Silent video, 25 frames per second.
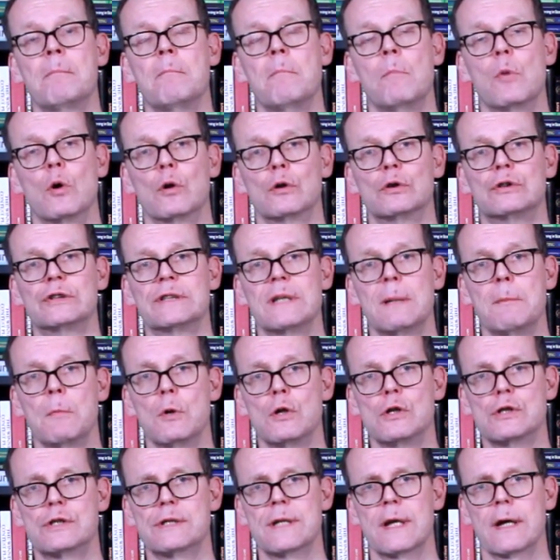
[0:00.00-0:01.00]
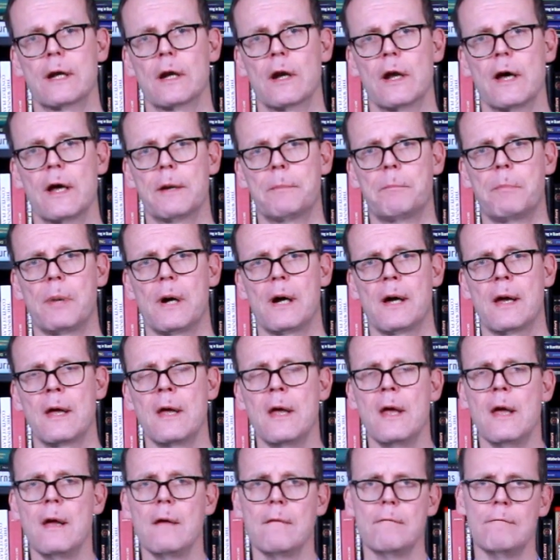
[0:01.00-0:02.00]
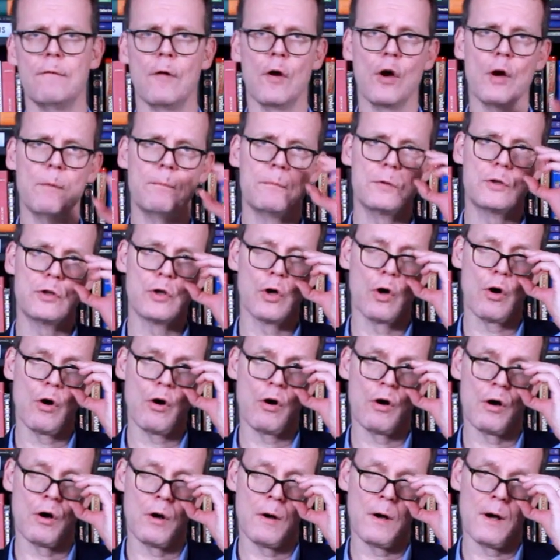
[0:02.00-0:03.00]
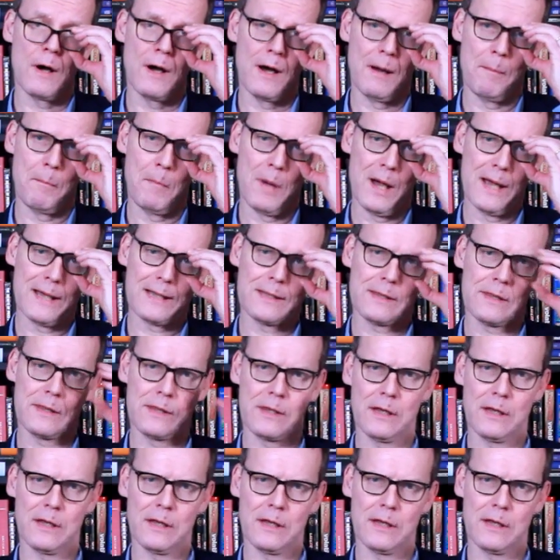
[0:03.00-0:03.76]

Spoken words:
Borussia Mönchengladbach. The draw might